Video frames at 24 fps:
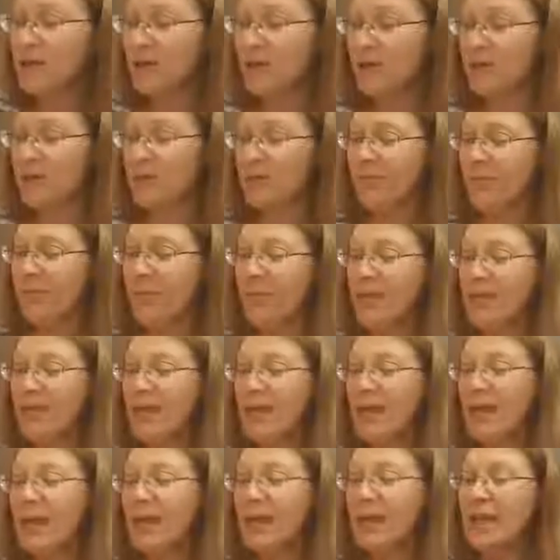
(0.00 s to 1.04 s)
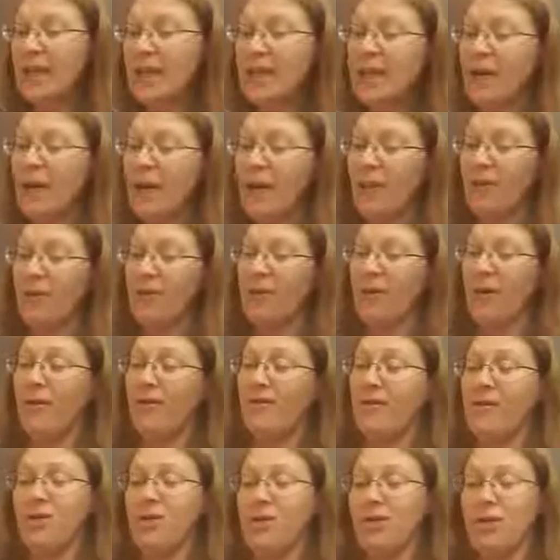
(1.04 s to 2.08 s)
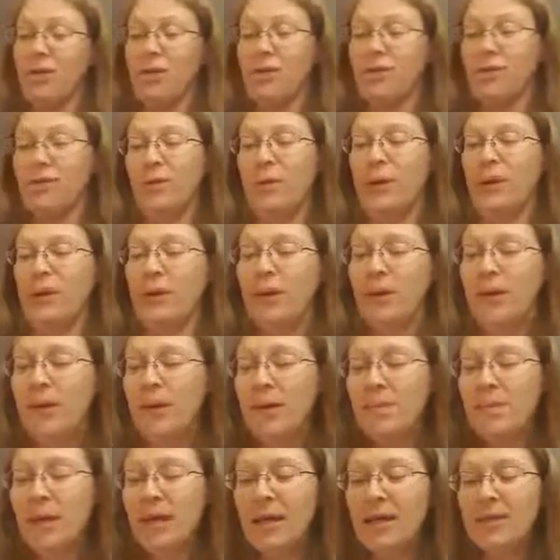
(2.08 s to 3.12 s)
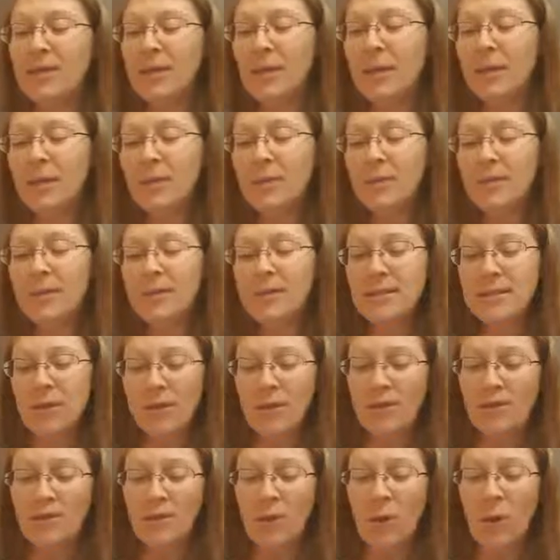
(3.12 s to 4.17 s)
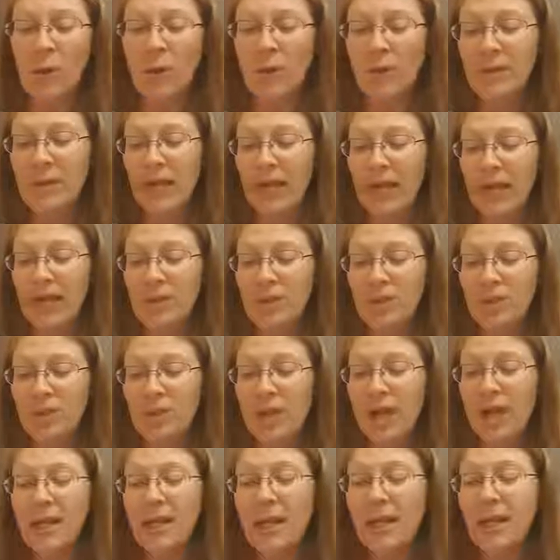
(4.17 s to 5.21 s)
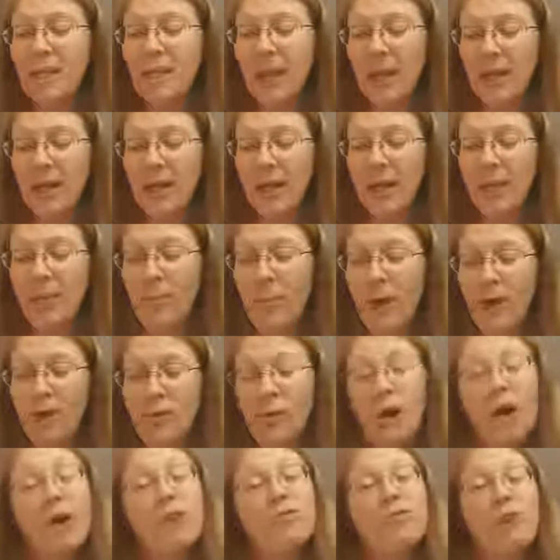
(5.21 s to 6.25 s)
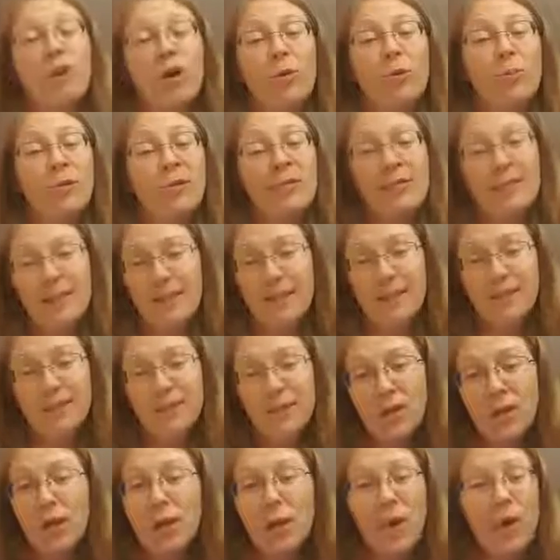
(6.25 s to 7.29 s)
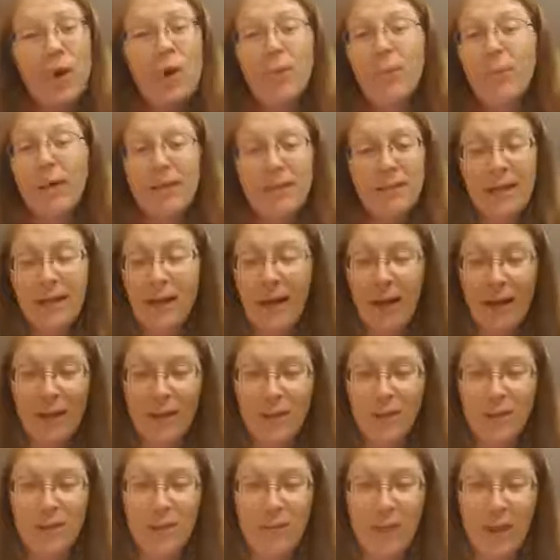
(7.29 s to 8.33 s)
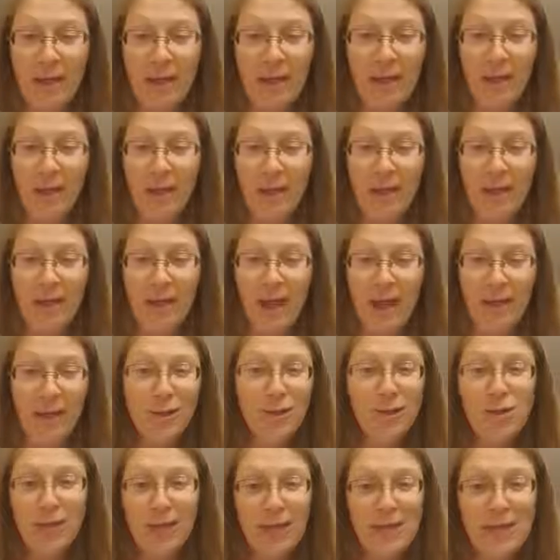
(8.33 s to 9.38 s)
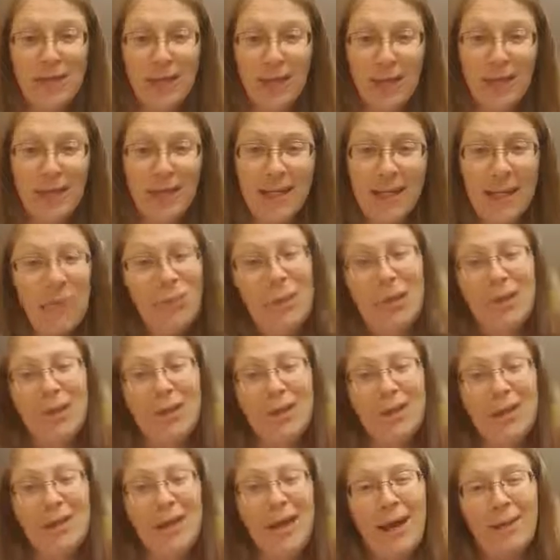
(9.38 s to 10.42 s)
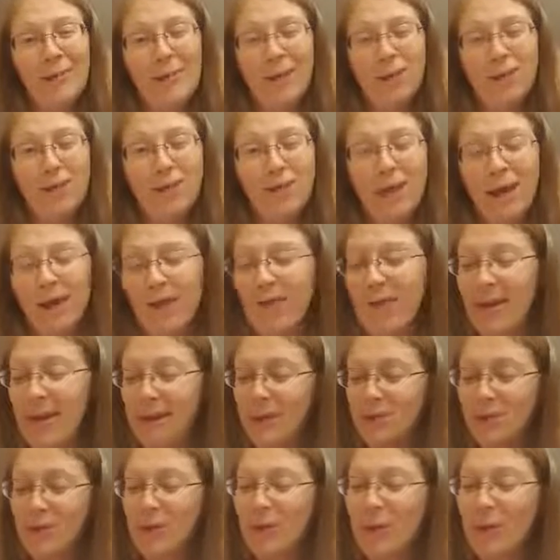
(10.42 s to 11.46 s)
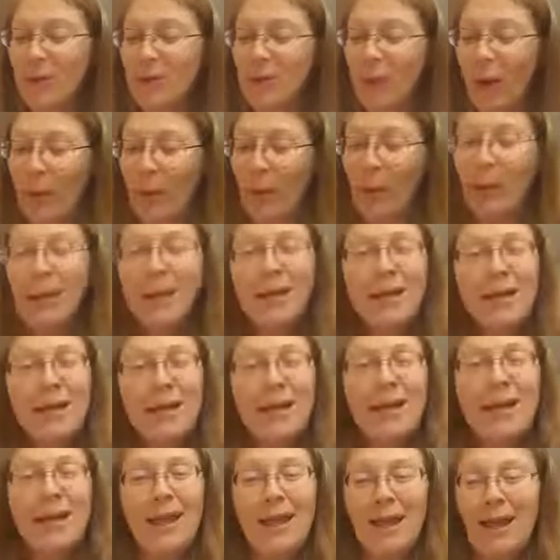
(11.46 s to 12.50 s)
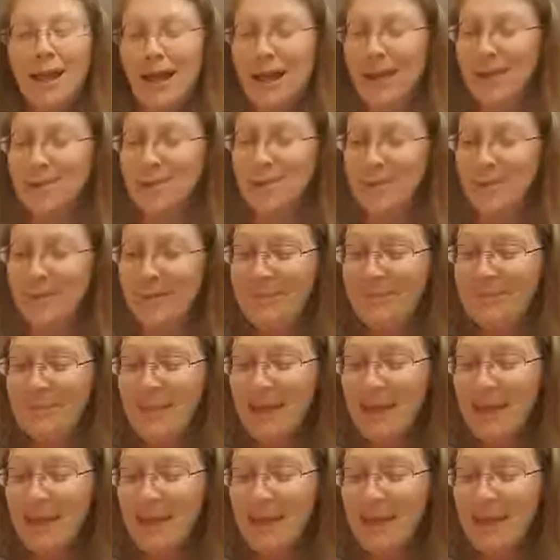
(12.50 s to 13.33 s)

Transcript: Joseph more than any other of his children, because he was the son of his old age, and he made him a long robe with sleeves, or multicolored, depending on how you translate and depending on how much you love Andrew Lloyd Webber, like I do.